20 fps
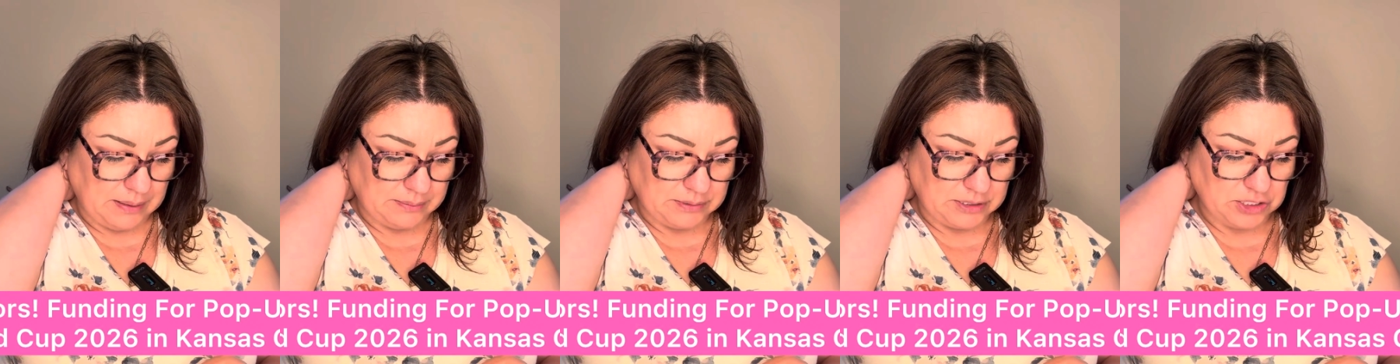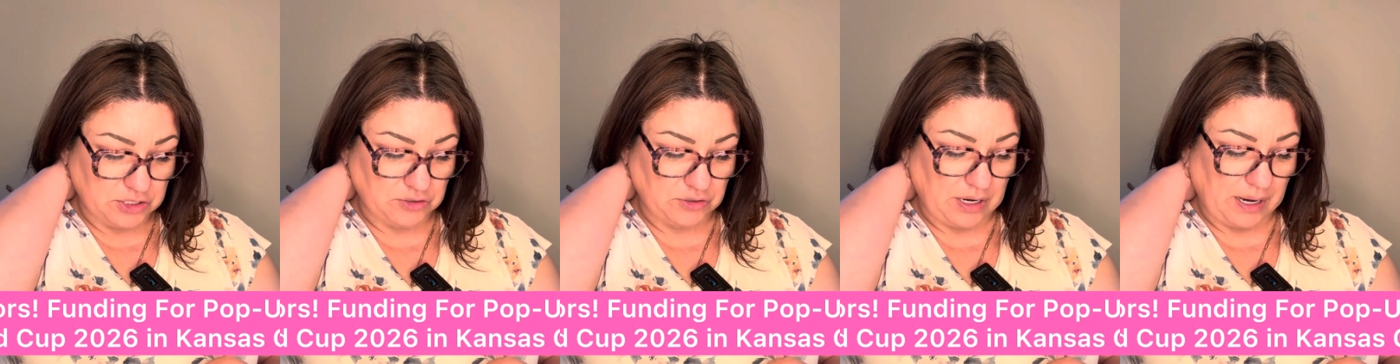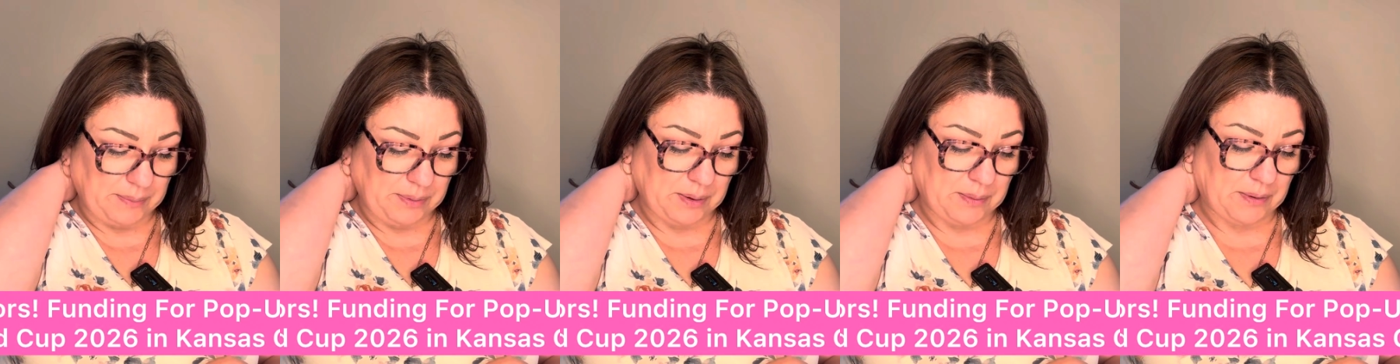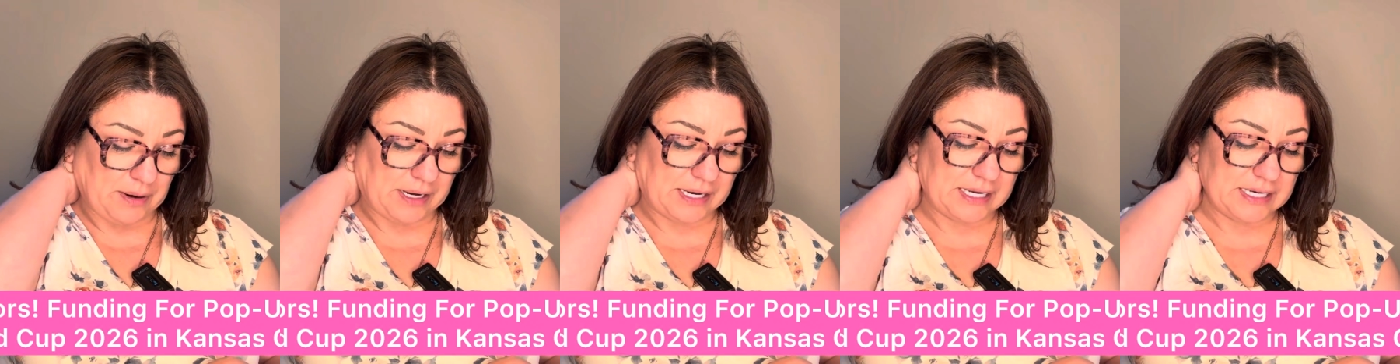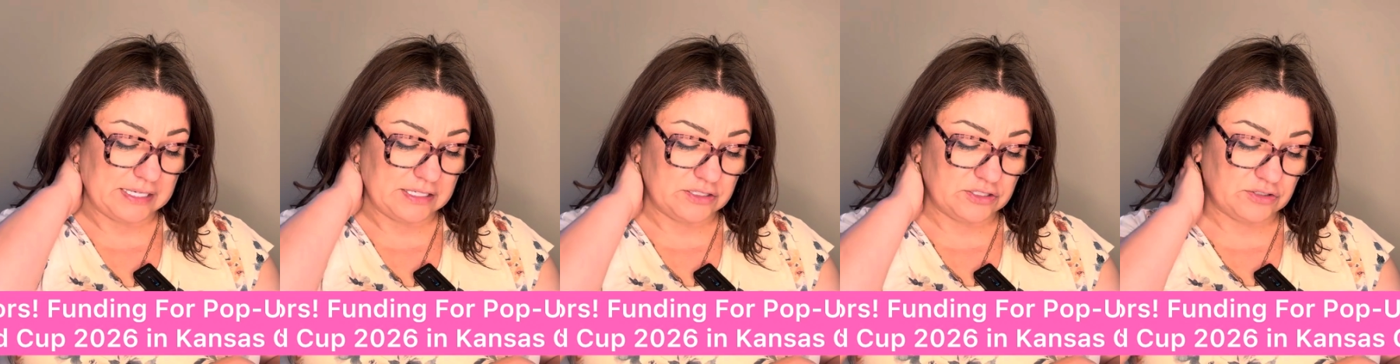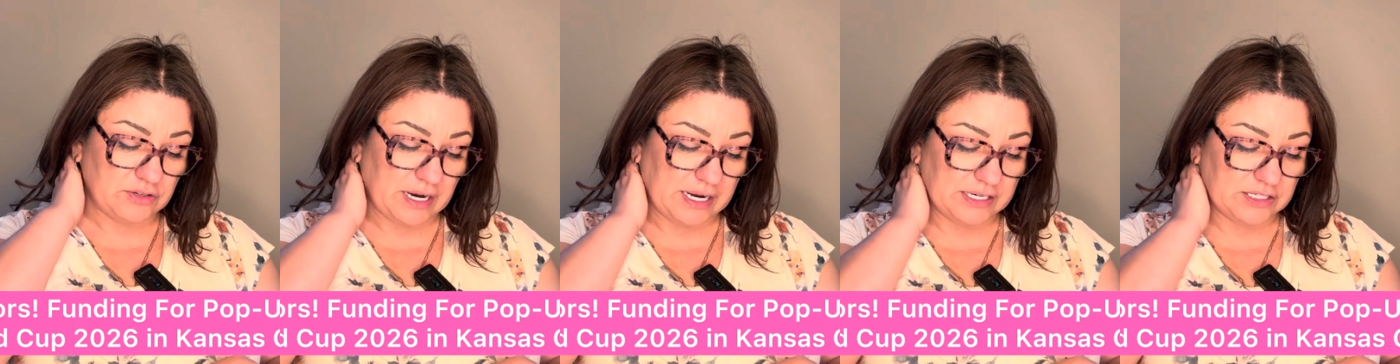Describe your marketing
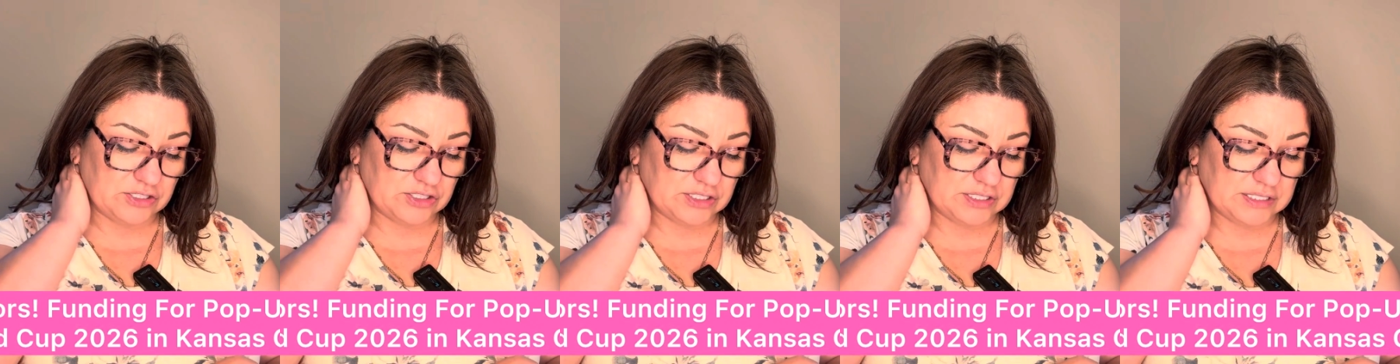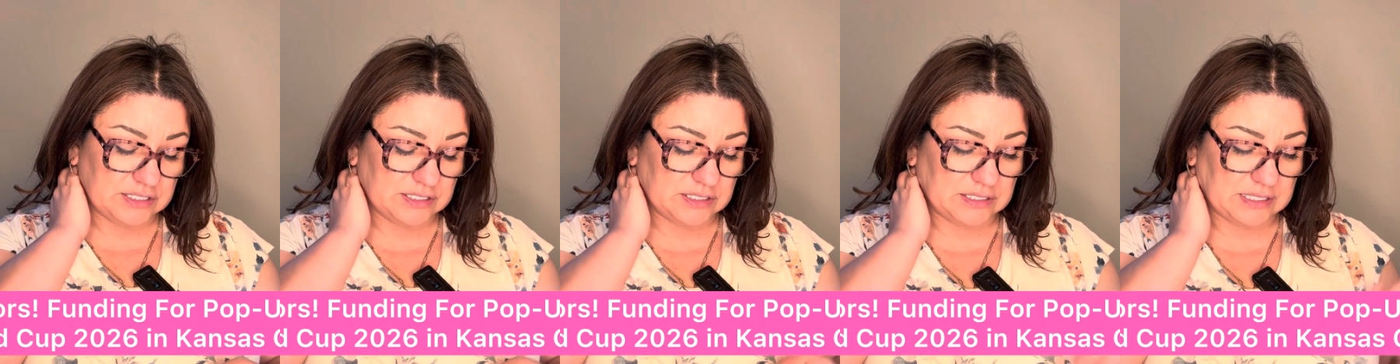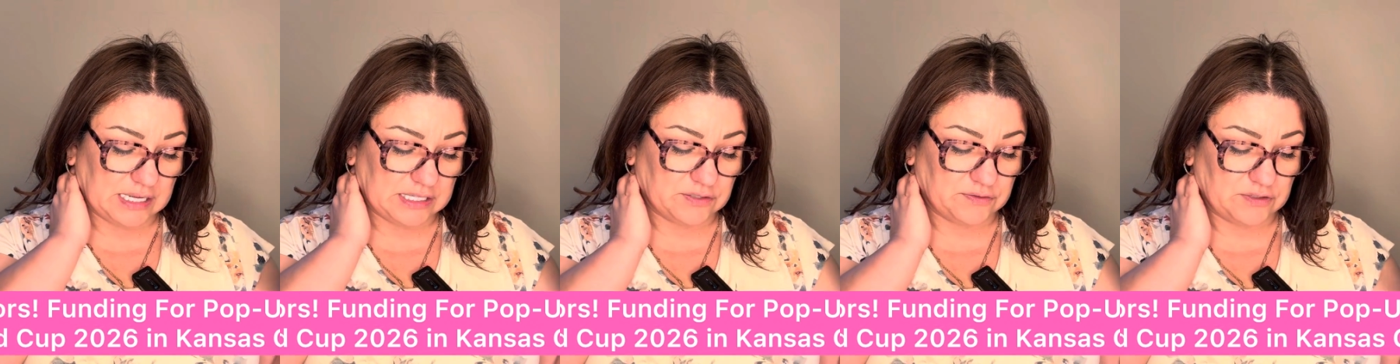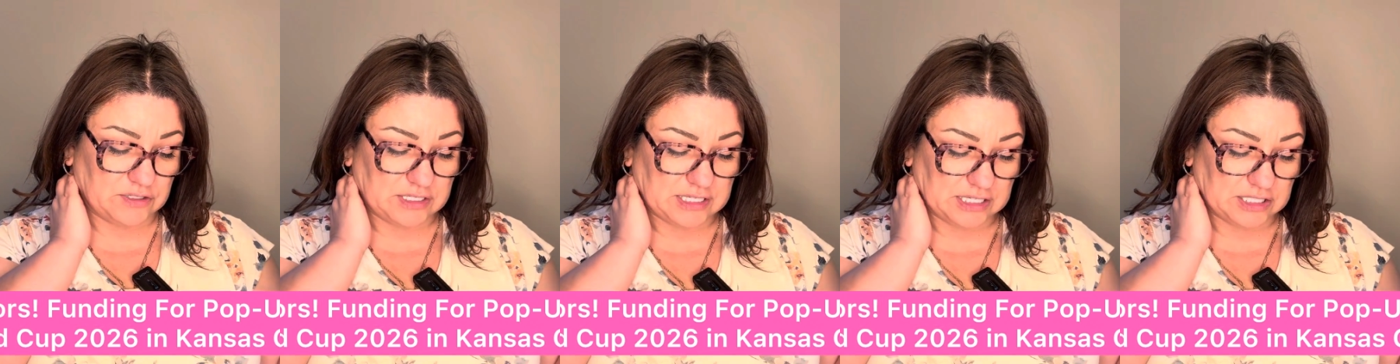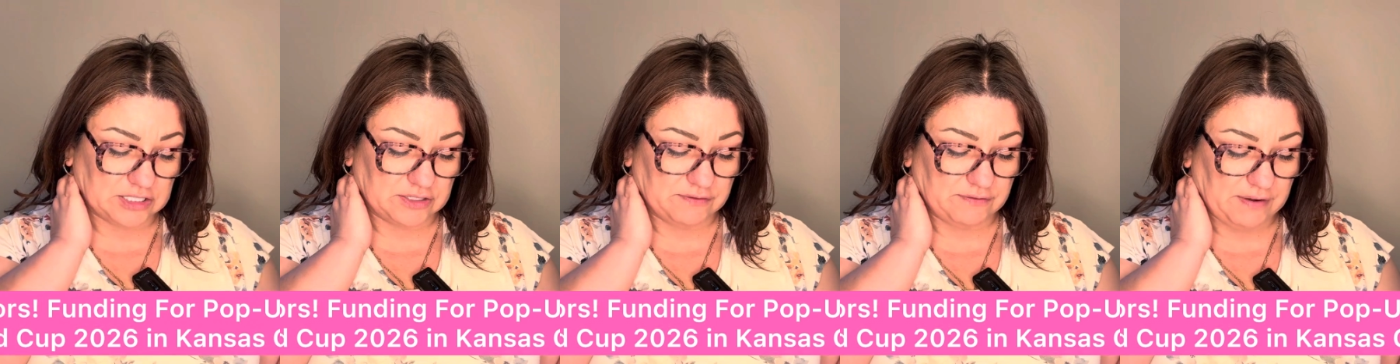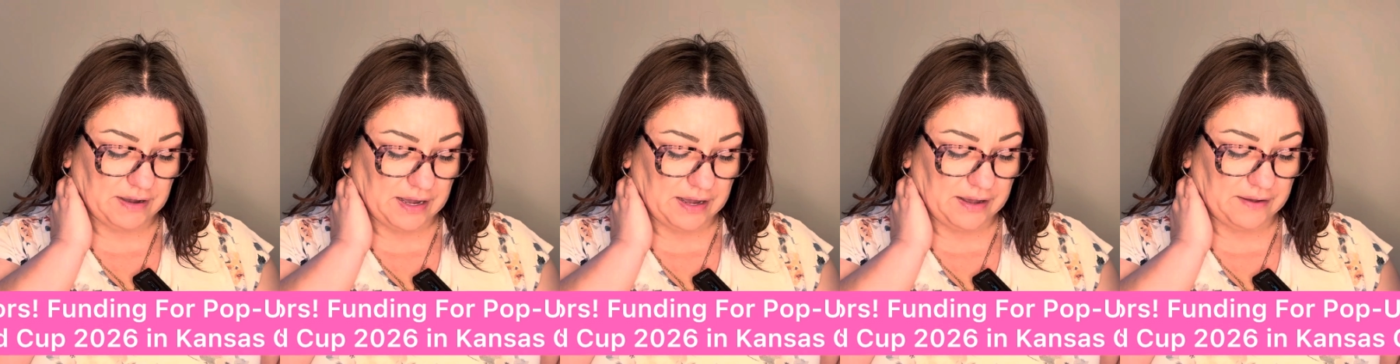strategies. That's for Section
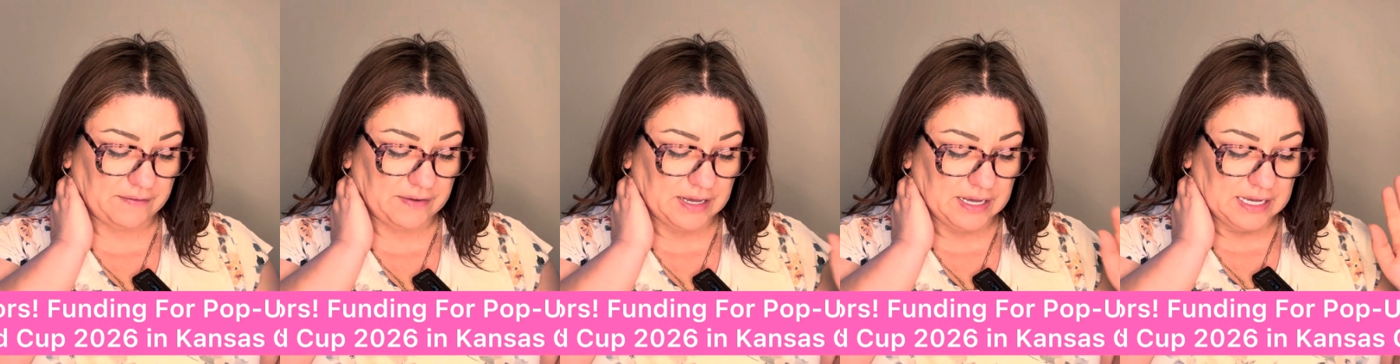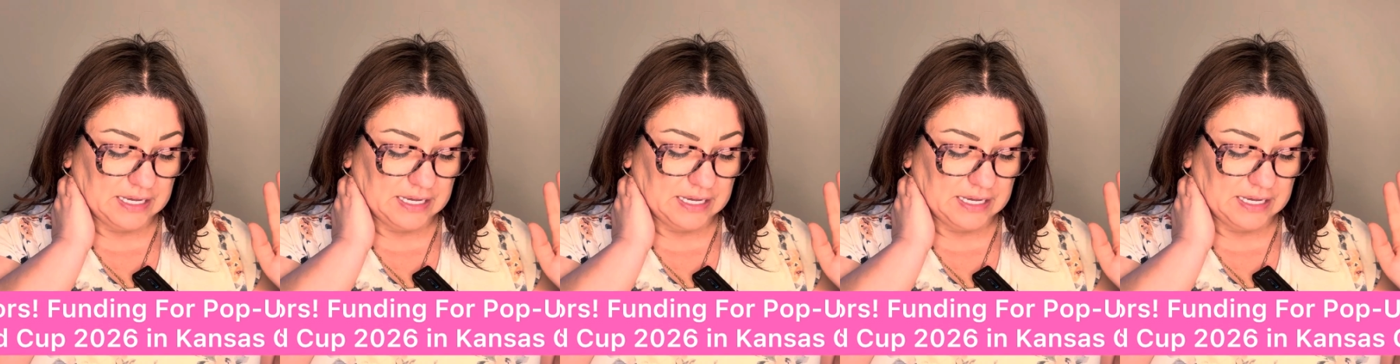5.